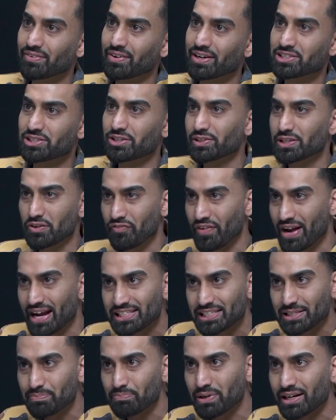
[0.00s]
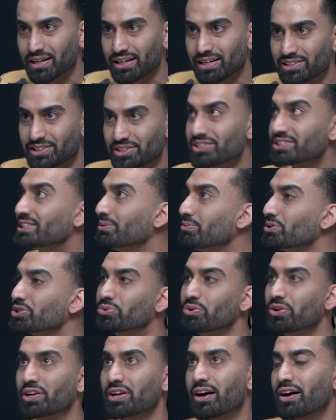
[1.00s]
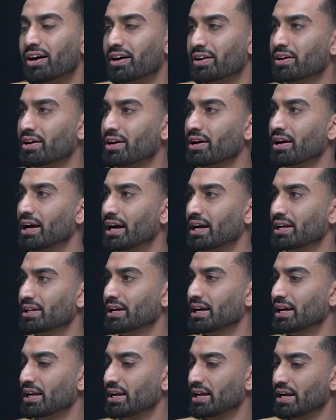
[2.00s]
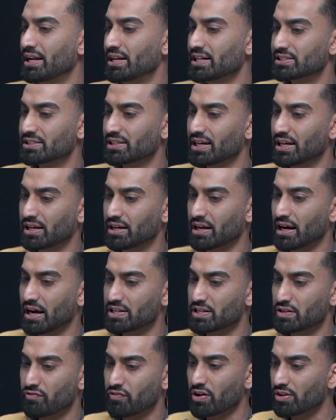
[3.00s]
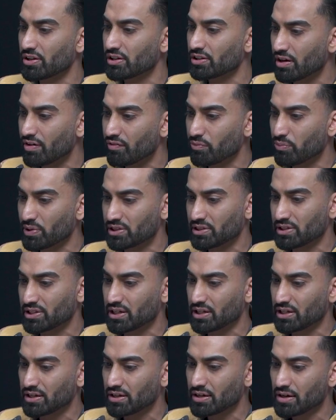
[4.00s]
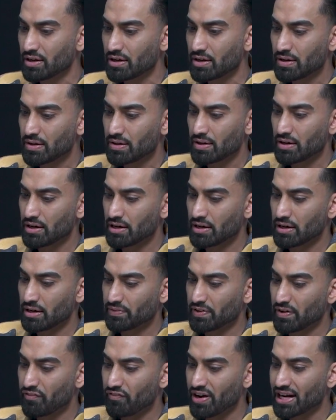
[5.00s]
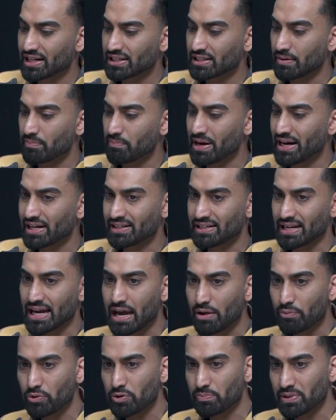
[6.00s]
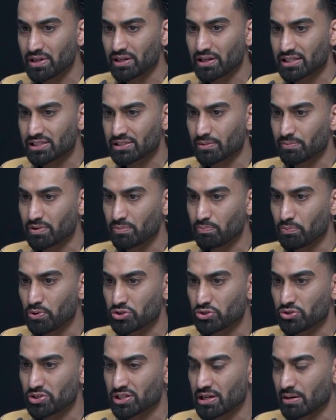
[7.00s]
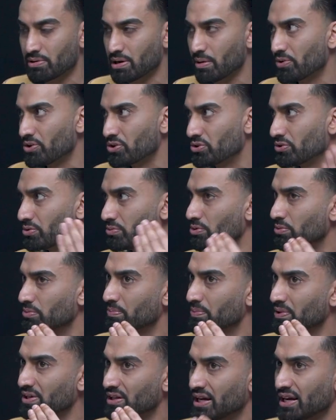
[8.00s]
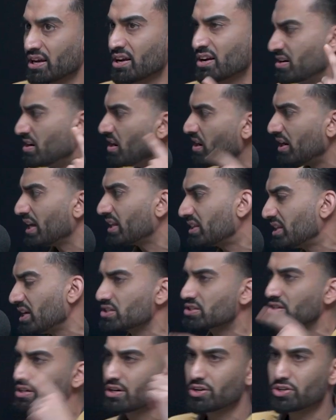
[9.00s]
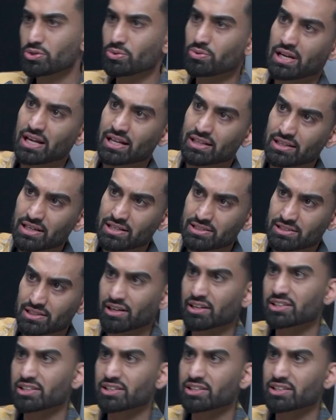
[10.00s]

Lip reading: You see all these fancy buttons, and you see what's going on. And it's like, I just fell in love with the fact that my dad would be like some person who kept coming to the room and be like, not like this, do it like this. And I'd